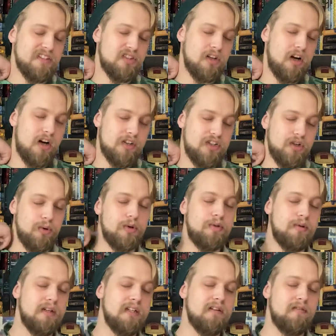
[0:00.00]
saw 2 or
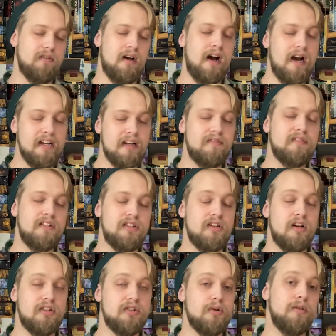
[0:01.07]
3
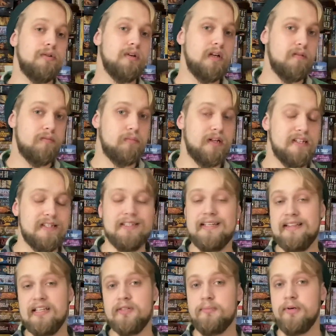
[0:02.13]
different places
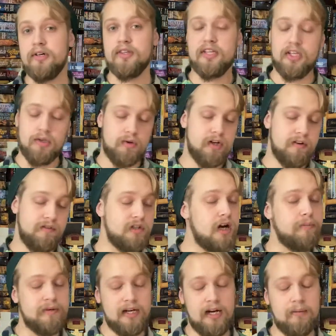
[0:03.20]
in this book that you could have
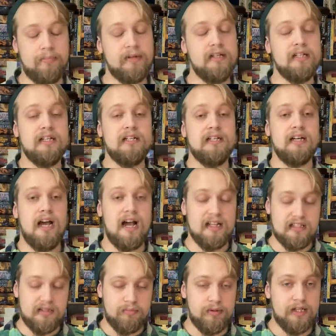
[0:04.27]
chopped it up
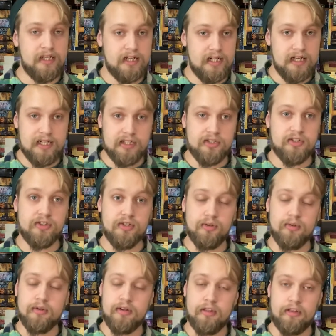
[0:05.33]
and split it
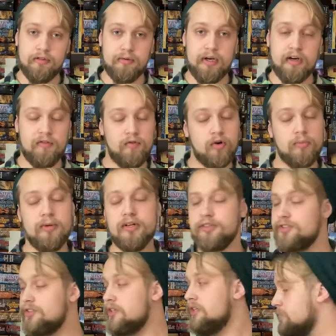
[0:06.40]
into 3 or 4
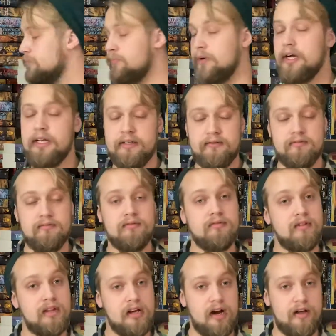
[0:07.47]
books, but
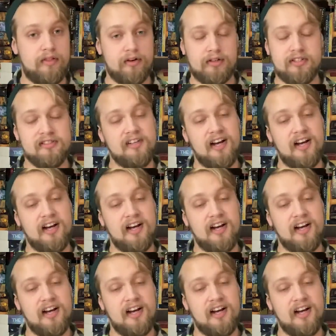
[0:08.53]
the author